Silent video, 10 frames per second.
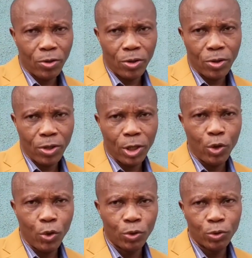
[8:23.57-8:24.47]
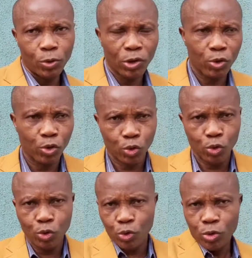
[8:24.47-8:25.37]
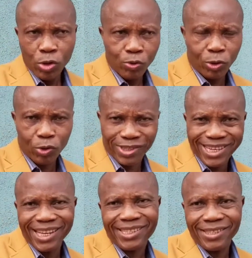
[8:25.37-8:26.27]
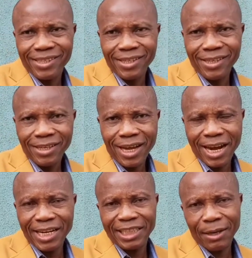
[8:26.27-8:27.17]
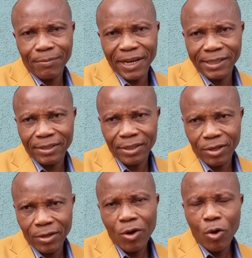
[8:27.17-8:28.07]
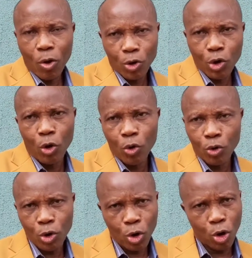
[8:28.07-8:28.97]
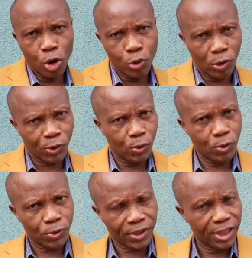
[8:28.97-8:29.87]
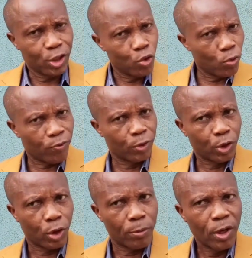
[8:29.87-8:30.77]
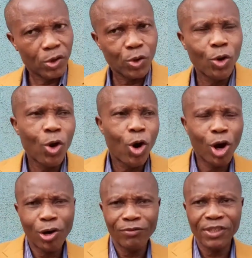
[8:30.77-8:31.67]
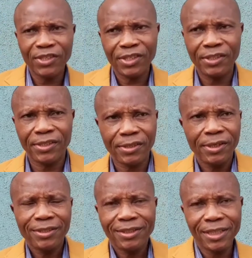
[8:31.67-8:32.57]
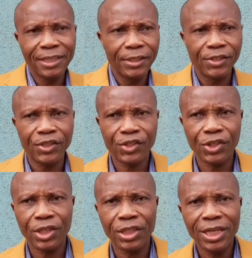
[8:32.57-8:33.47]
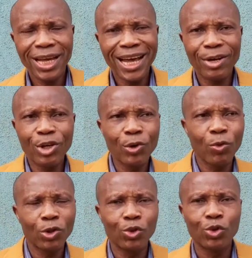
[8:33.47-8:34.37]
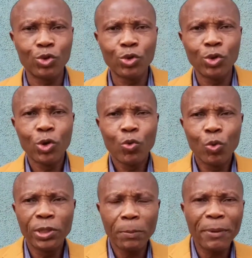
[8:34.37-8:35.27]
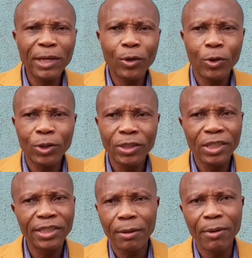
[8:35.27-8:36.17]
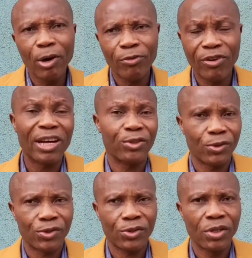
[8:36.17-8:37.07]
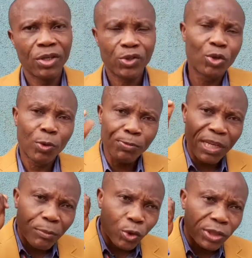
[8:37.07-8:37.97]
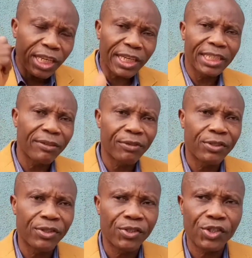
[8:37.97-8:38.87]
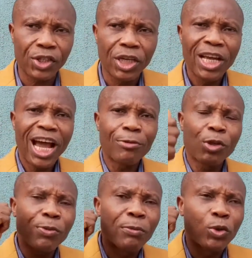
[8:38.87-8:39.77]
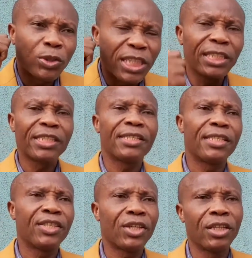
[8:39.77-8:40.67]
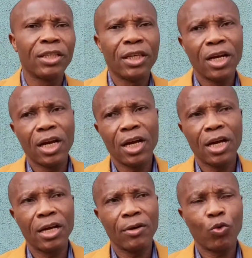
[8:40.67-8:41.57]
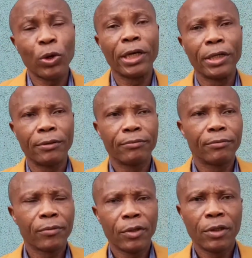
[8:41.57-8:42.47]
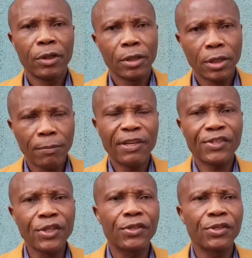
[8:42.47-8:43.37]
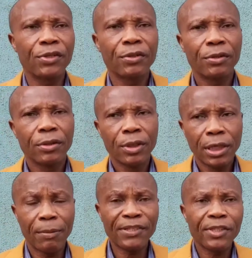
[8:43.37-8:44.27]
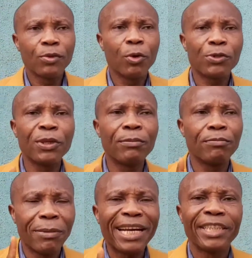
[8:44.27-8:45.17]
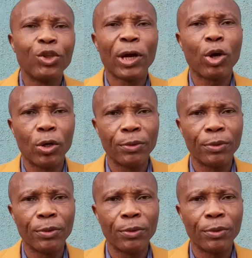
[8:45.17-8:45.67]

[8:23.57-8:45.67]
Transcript: alone, you want to start an enterprise on your own, or you want to still look for a job. So all of these things, taking a decision and knowing what to do, will depend on a number of factors. So you must be able to take a definite decision, and you must be able to take this decision quickly. Number six, you must manage your economy.